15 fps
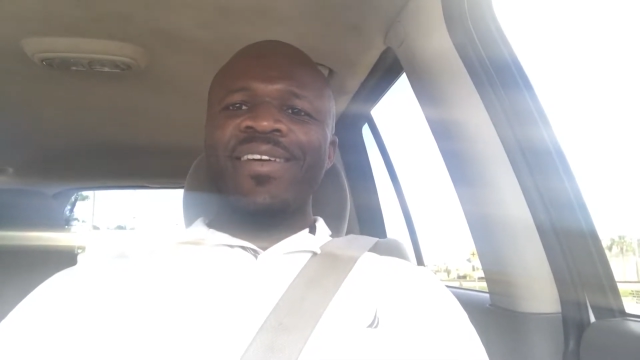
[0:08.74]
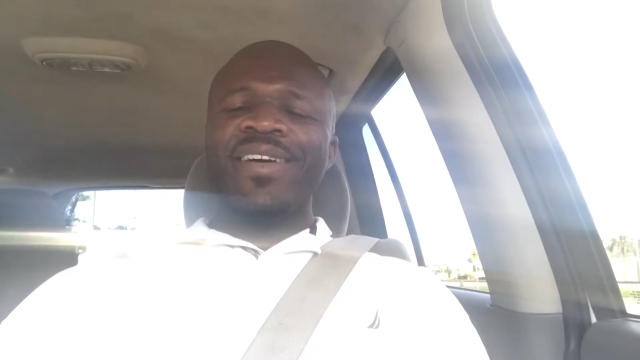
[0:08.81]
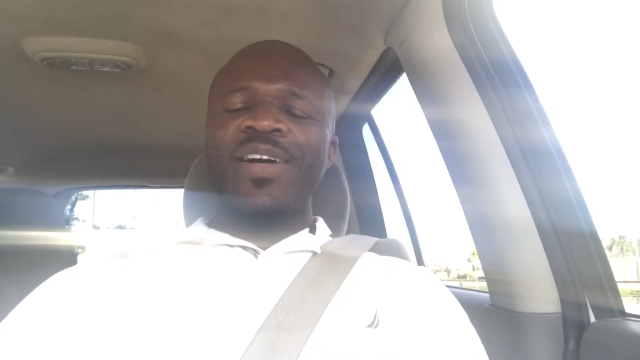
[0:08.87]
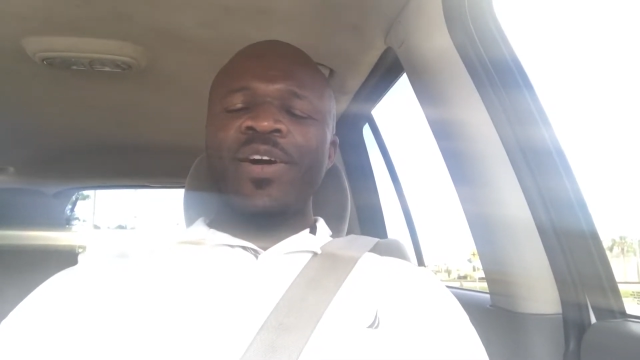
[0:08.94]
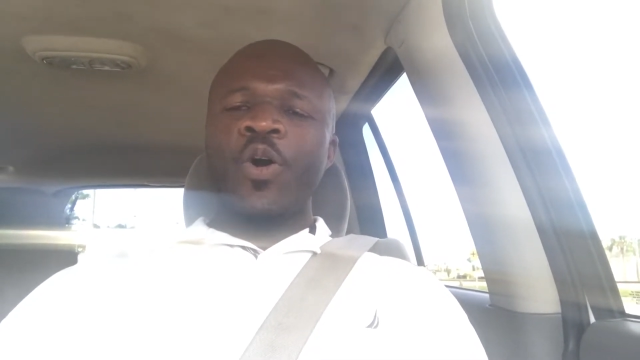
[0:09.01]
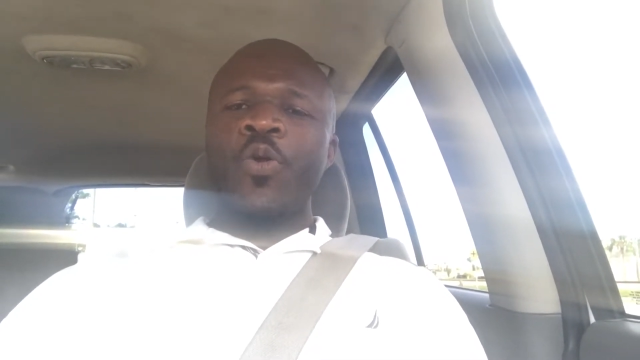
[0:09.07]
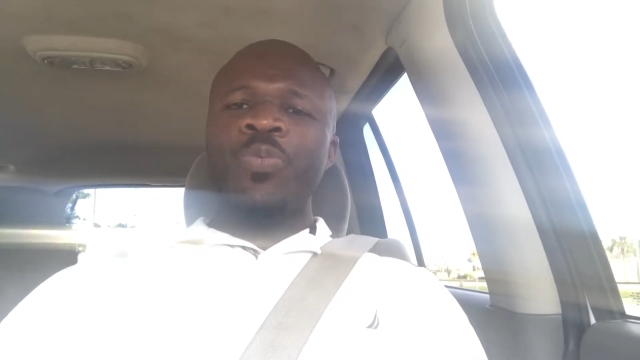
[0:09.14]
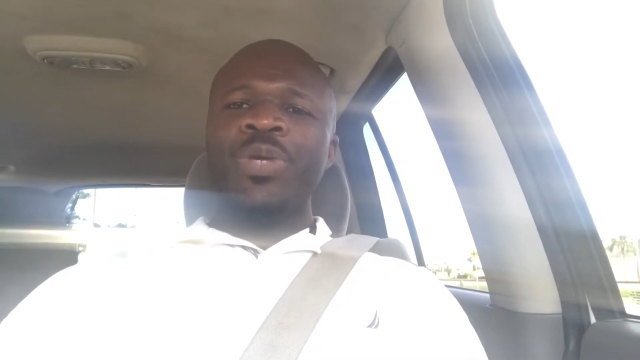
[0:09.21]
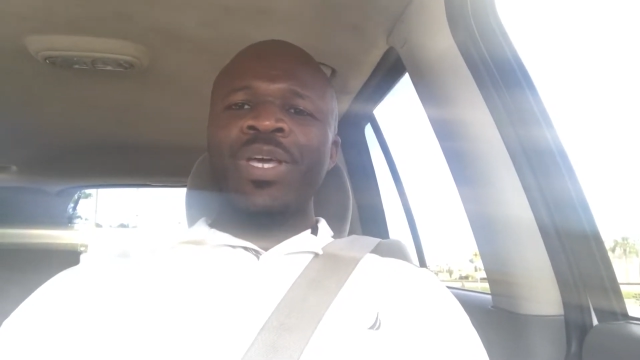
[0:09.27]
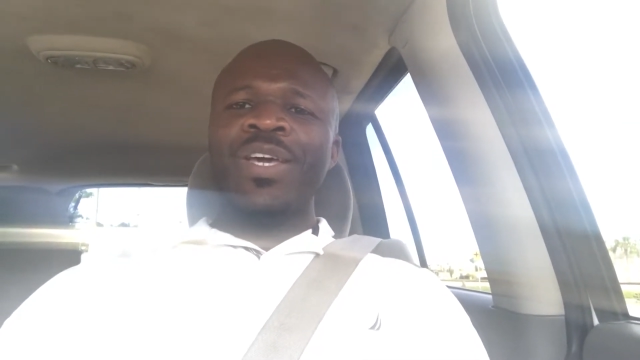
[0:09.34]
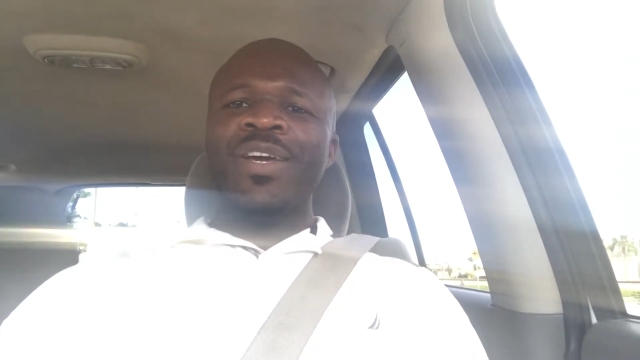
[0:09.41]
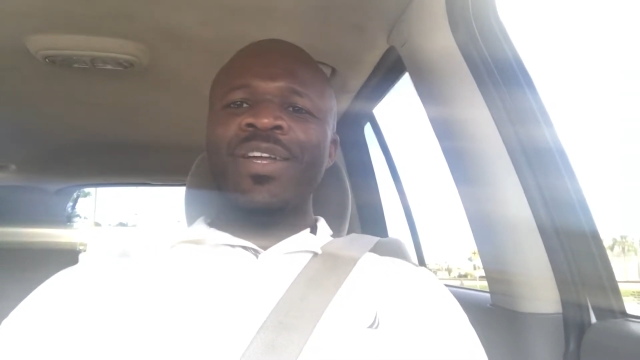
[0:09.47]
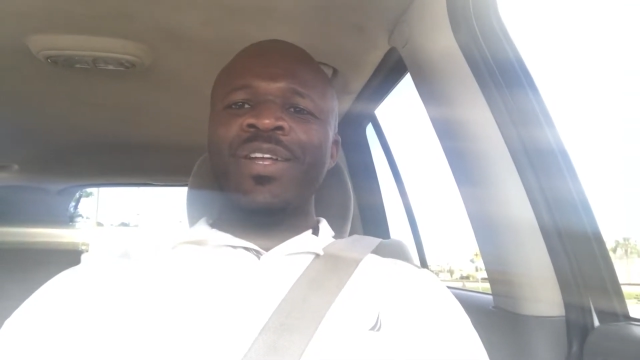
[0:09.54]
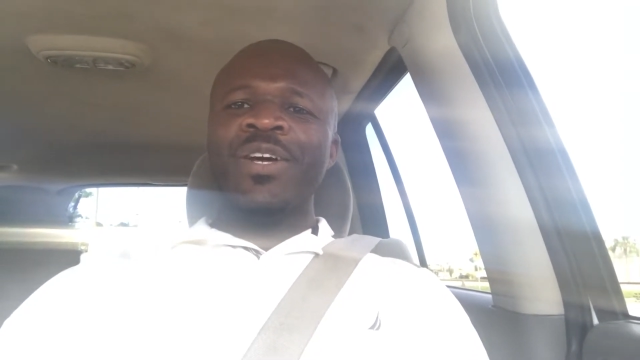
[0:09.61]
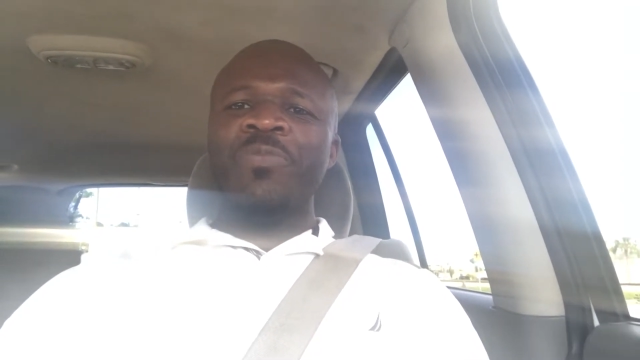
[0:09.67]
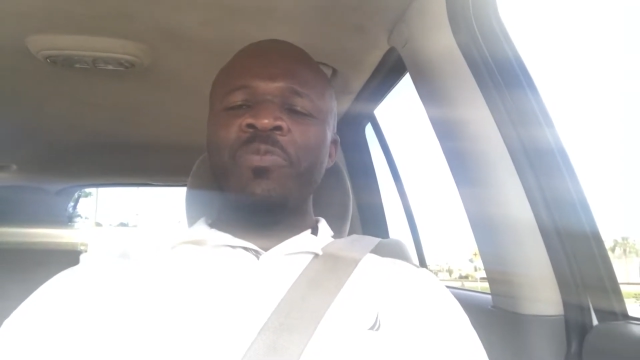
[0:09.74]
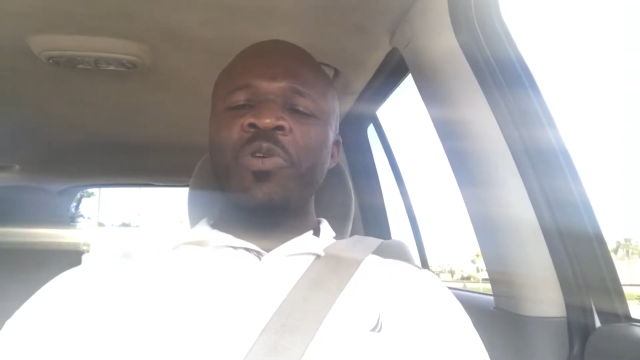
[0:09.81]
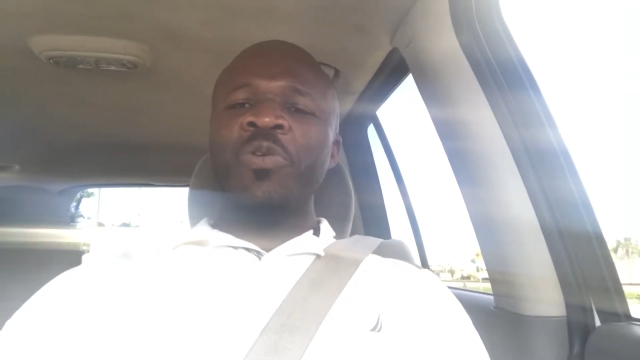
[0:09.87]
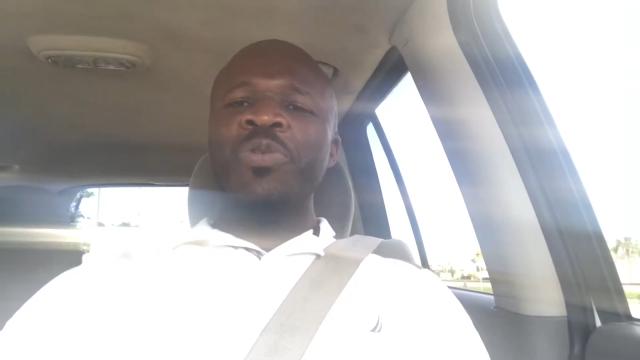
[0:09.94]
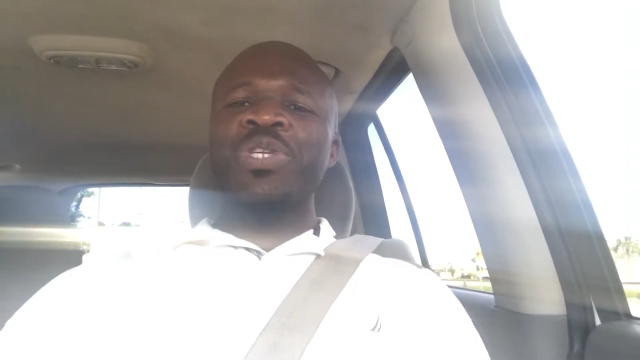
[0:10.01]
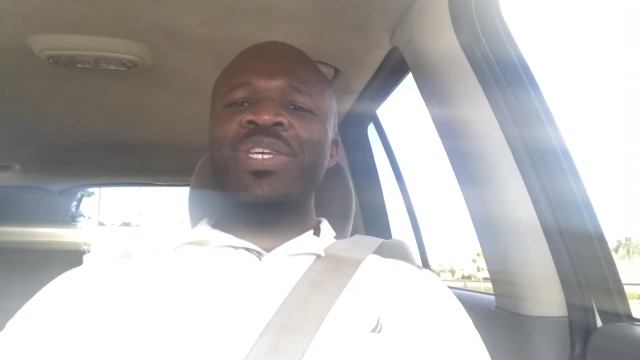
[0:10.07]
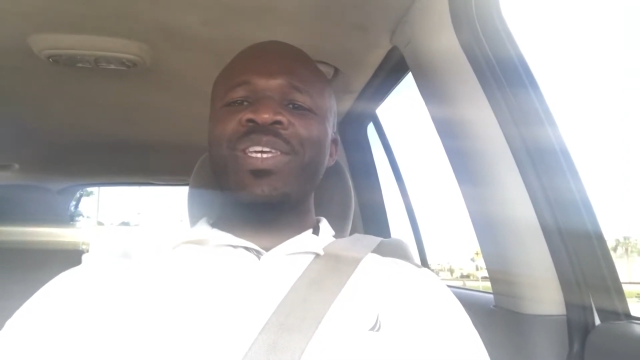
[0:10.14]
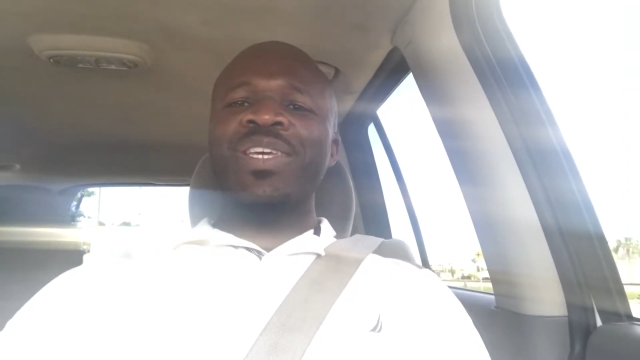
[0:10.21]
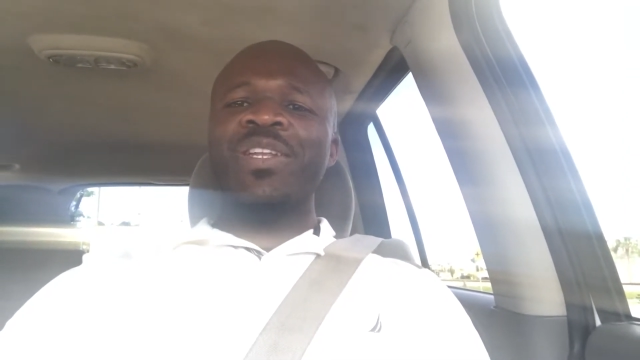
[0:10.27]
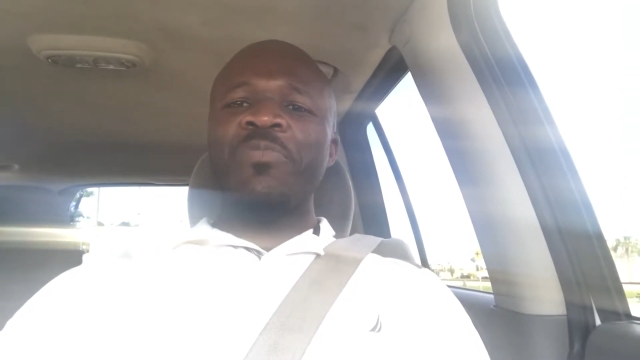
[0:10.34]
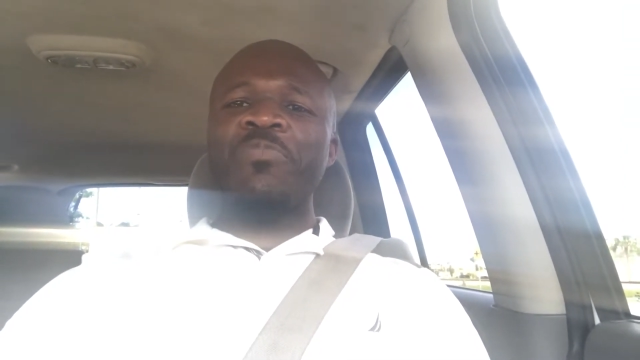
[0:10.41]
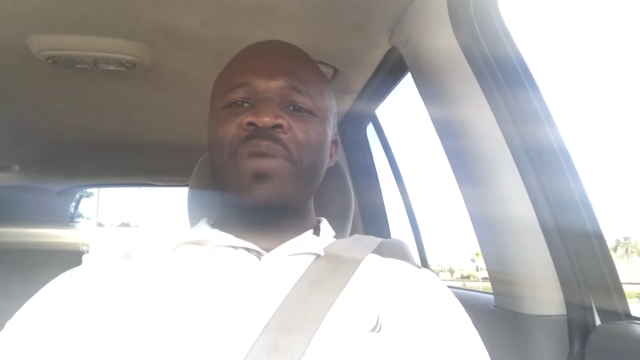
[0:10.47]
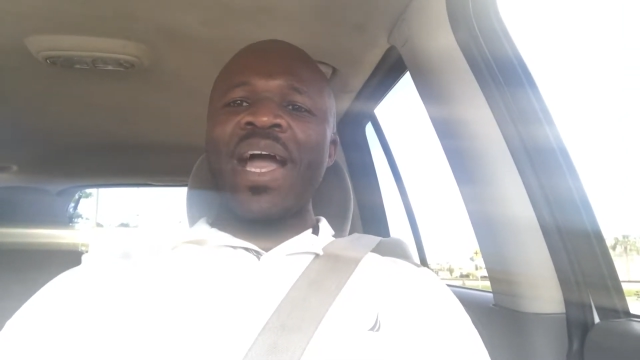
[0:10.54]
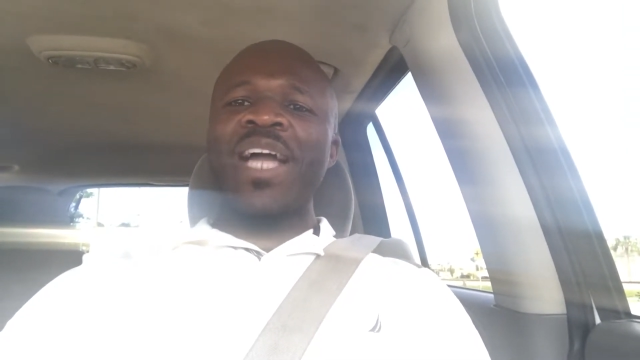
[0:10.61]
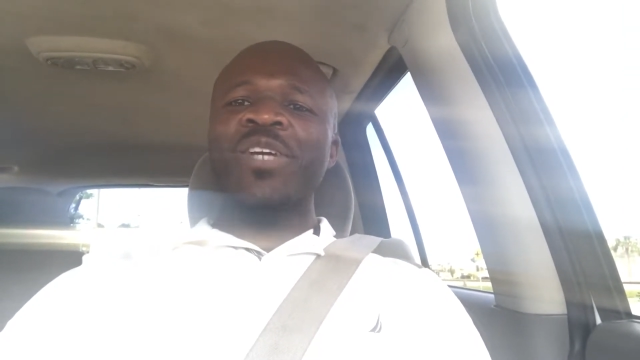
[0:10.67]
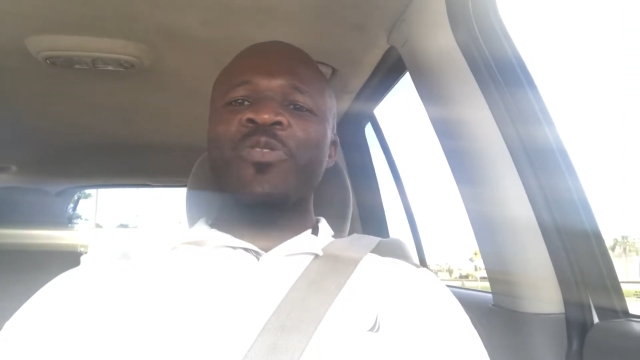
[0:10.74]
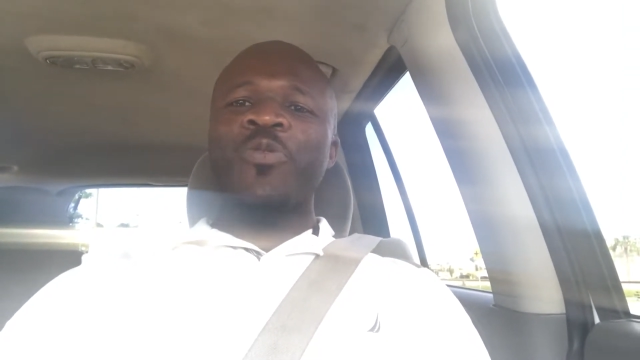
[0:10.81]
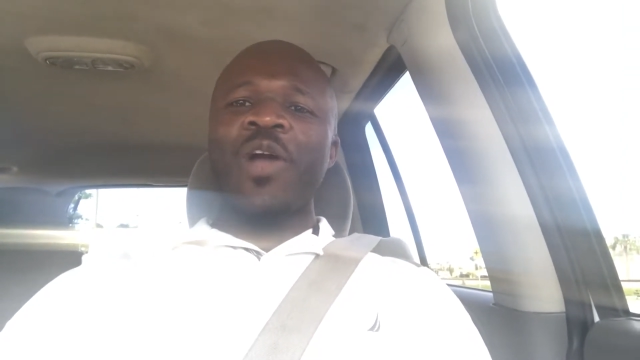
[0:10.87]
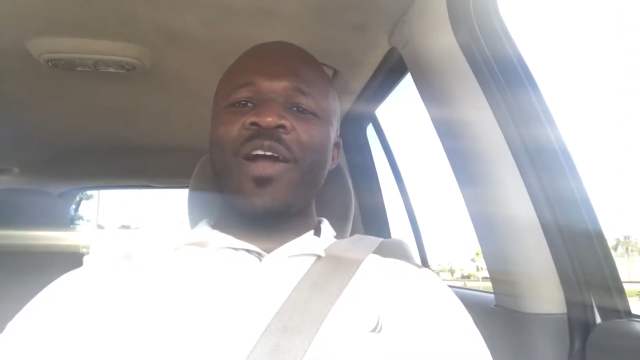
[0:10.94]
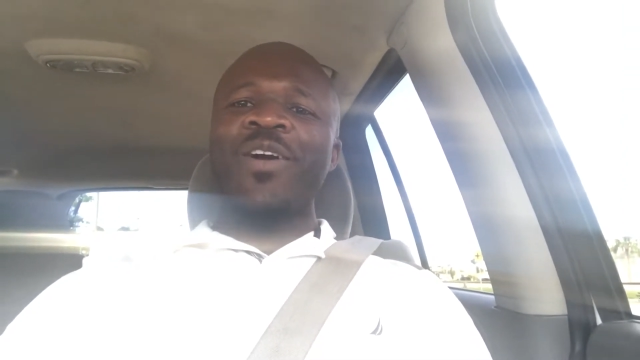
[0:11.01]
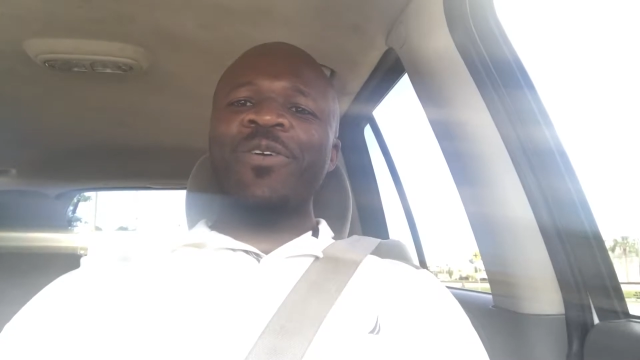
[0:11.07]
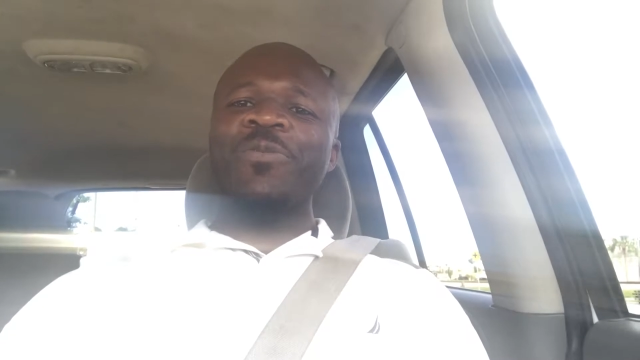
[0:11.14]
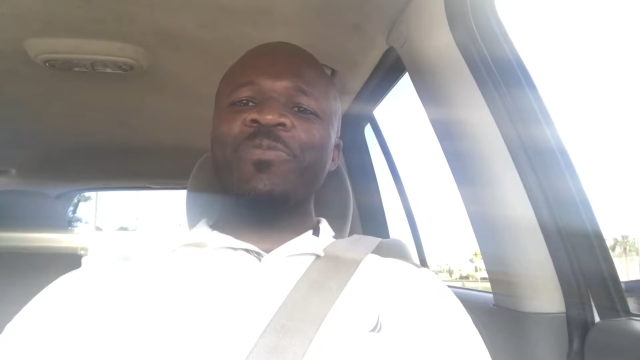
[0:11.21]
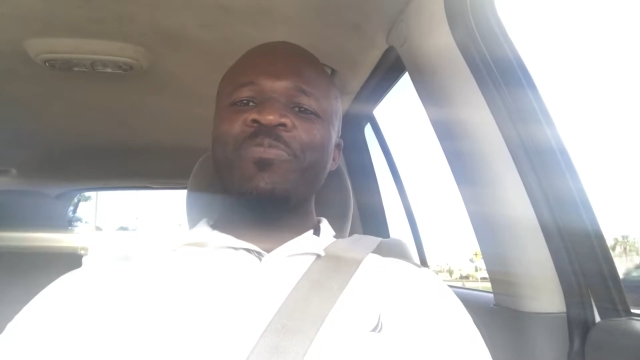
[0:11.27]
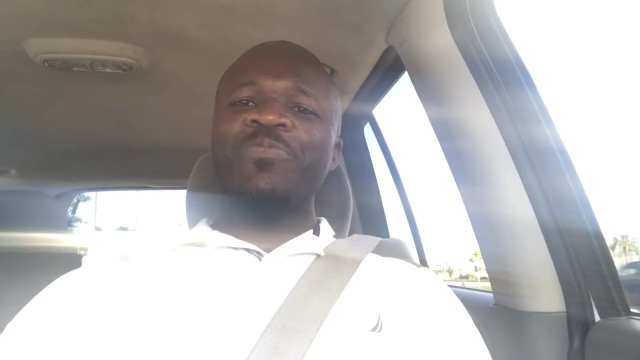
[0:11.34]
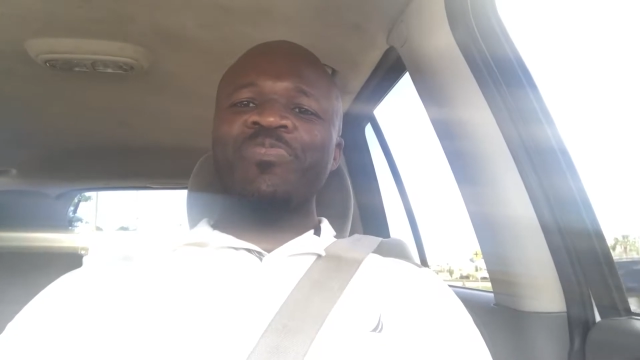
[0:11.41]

I hope you hear the music in the background.